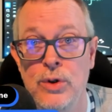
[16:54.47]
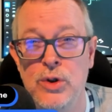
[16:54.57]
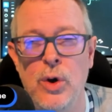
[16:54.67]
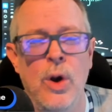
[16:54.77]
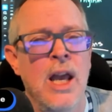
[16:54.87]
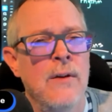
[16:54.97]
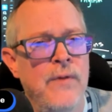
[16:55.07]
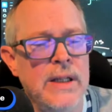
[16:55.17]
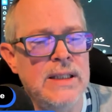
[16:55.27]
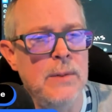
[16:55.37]
So
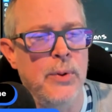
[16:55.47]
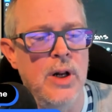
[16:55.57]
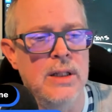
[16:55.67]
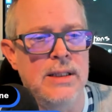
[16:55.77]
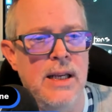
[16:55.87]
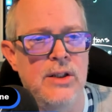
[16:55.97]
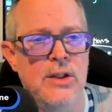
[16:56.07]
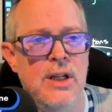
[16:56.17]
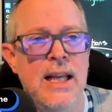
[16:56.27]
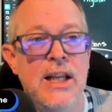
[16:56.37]
fixing
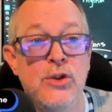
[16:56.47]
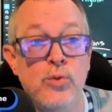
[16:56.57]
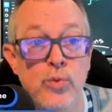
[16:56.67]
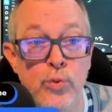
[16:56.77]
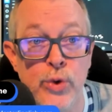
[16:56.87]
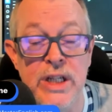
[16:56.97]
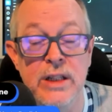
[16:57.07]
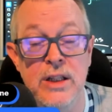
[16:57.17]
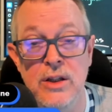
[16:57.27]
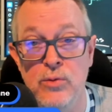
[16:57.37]
pronunciation is
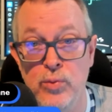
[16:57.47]
really,